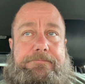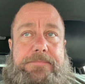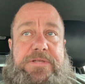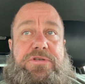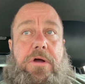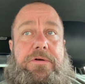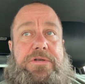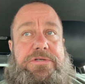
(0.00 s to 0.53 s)
it's
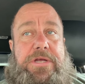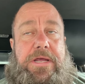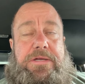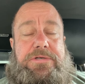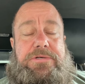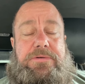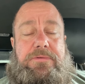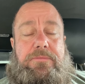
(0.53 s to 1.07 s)
hard to change.
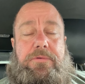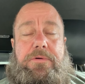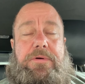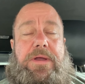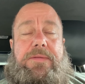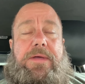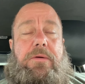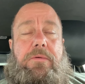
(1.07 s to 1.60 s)
We'll go
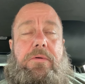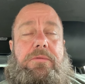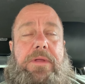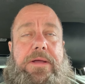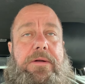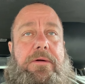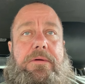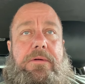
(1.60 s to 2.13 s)
down that road
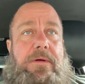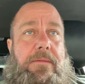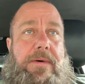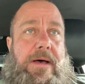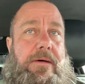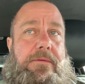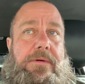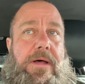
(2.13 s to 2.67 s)
later
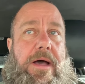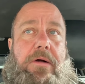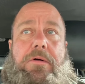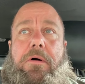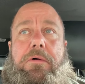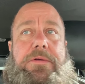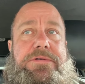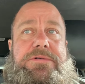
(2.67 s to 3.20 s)
about
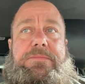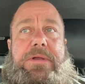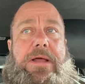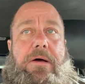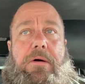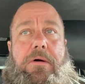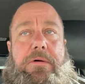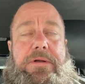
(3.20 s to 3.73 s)
alcoholism and
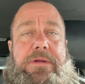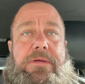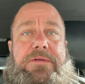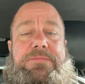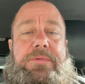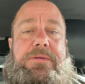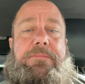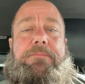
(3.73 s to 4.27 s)
how hard it is.
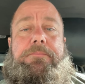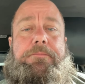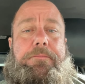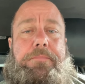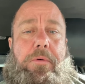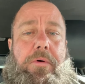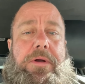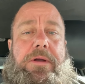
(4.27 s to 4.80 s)
But the
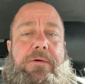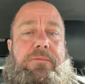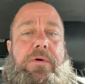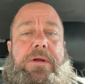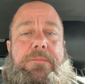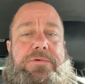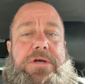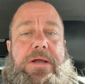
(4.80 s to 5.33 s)
point of what
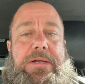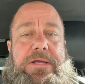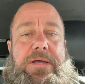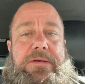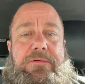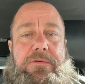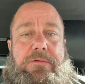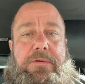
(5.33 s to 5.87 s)
I'm trying to
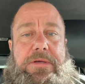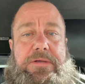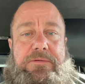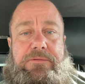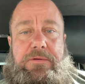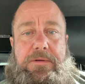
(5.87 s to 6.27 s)
get to is